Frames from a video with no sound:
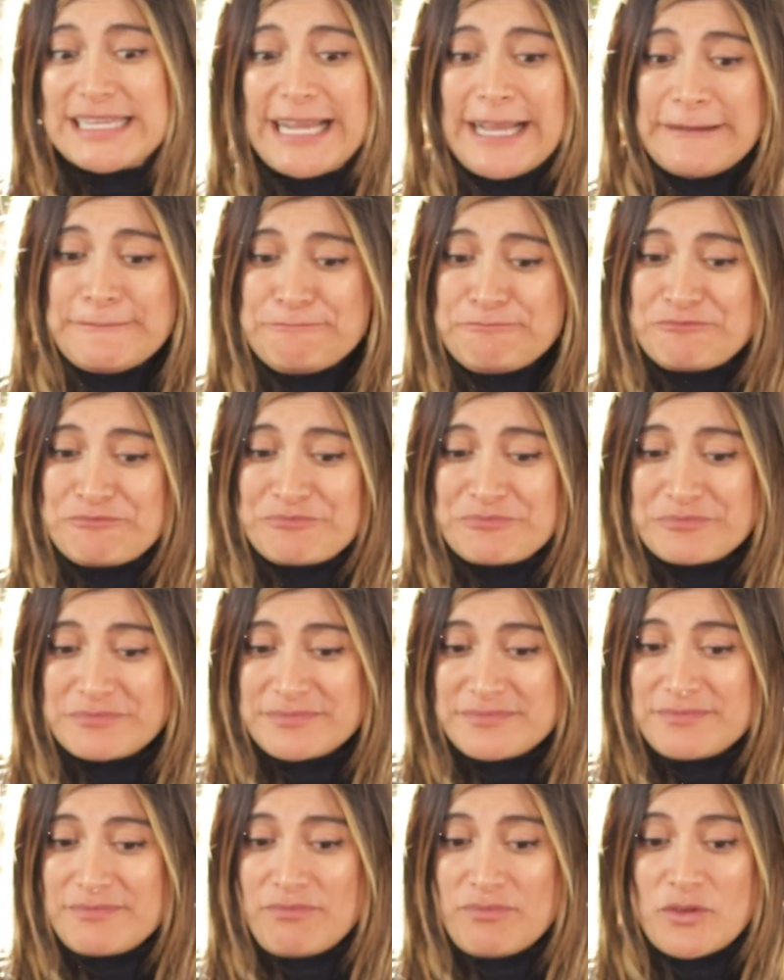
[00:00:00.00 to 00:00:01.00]
it,
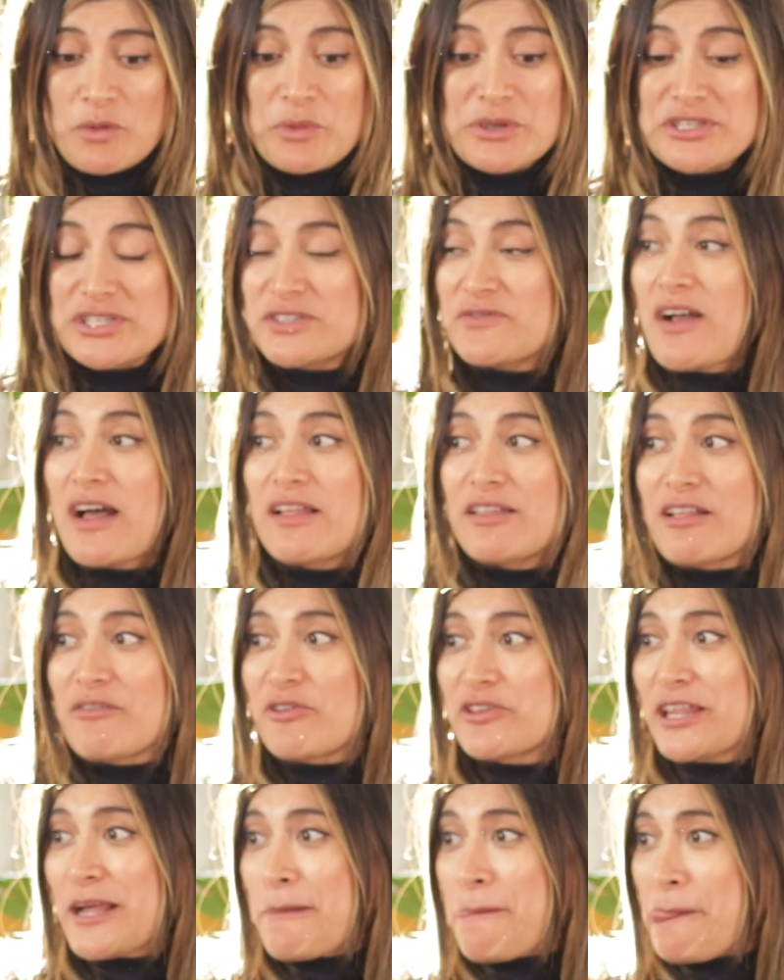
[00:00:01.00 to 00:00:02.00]
we just fell in love
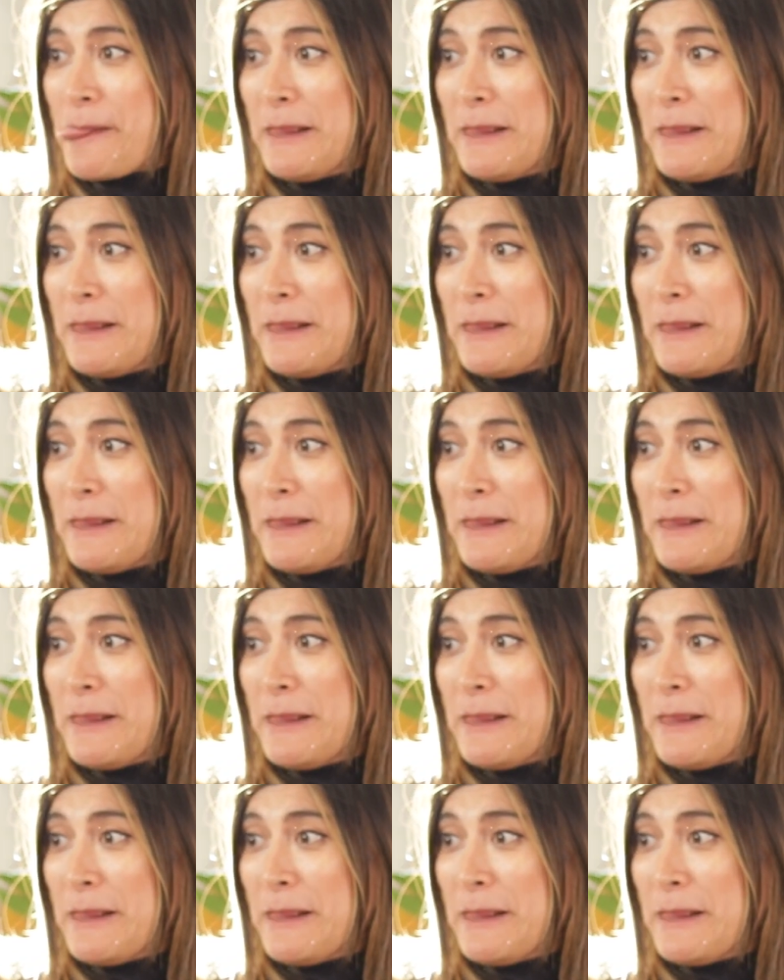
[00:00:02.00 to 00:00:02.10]
with it.